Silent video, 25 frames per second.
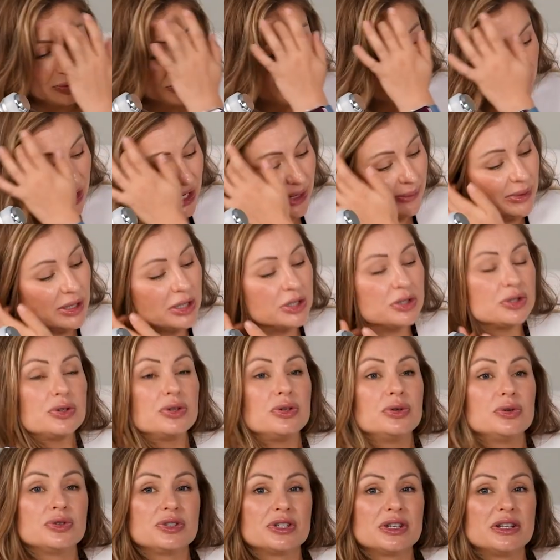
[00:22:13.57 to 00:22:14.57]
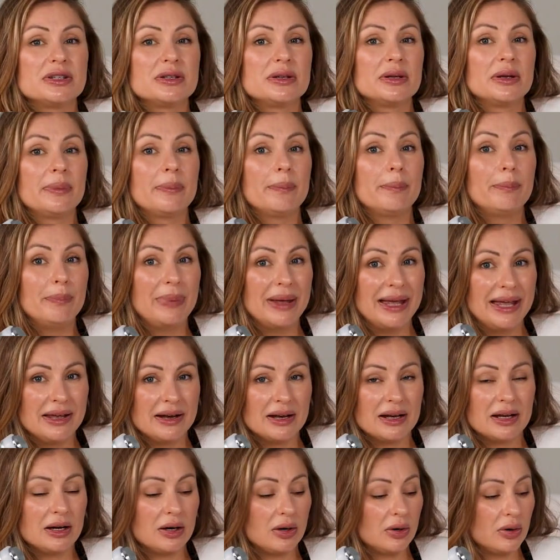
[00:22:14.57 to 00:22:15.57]
would recommend to use it
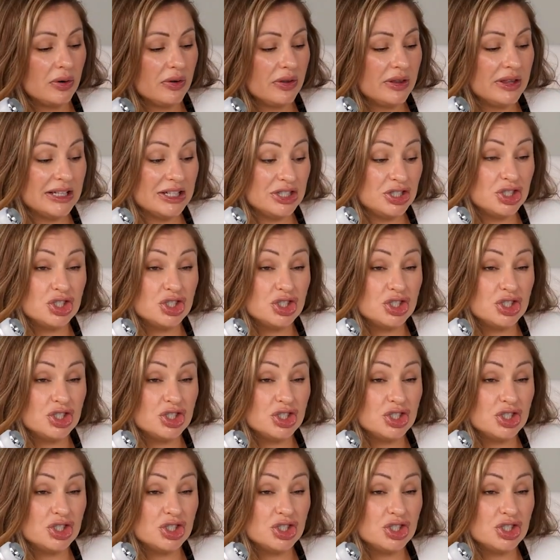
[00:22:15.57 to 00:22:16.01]
better on the